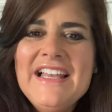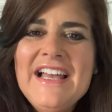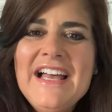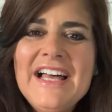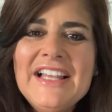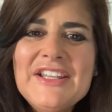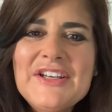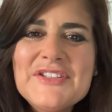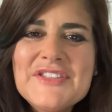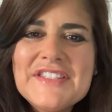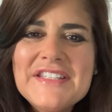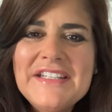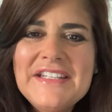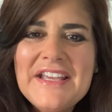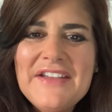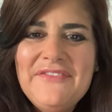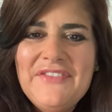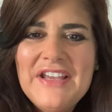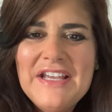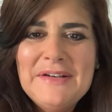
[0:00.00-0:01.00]
Hello, Sunday
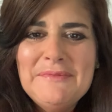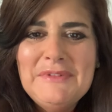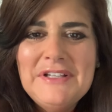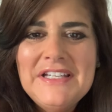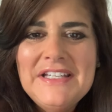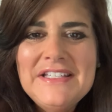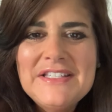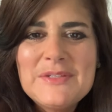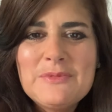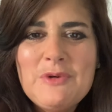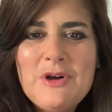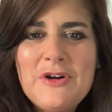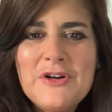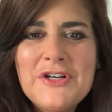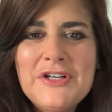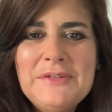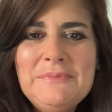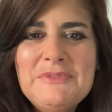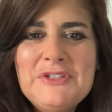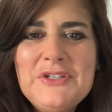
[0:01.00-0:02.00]
families.
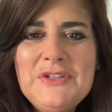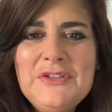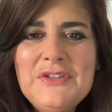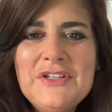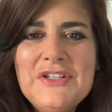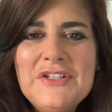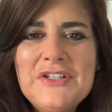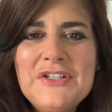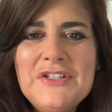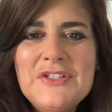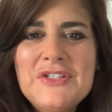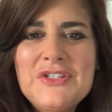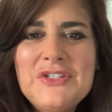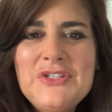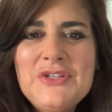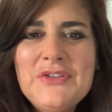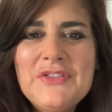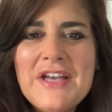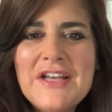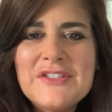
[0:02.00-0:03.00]
Welcome to the
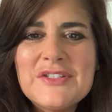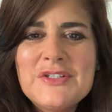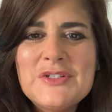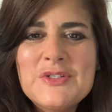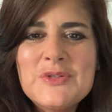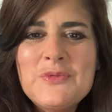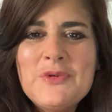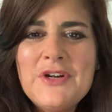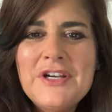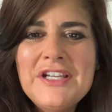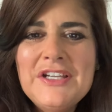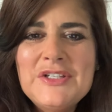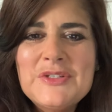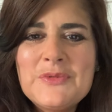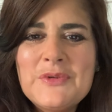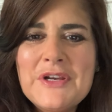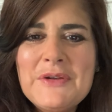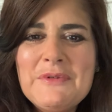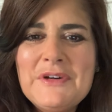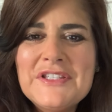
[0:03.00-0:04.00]

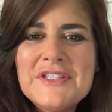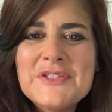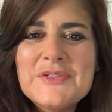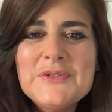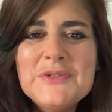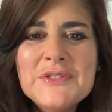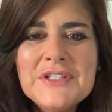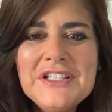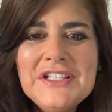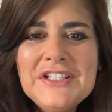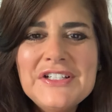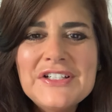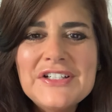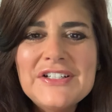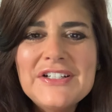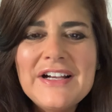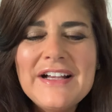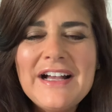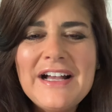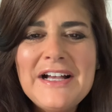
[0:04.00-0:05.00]
2020-21 school
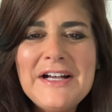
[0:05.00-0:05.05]
year.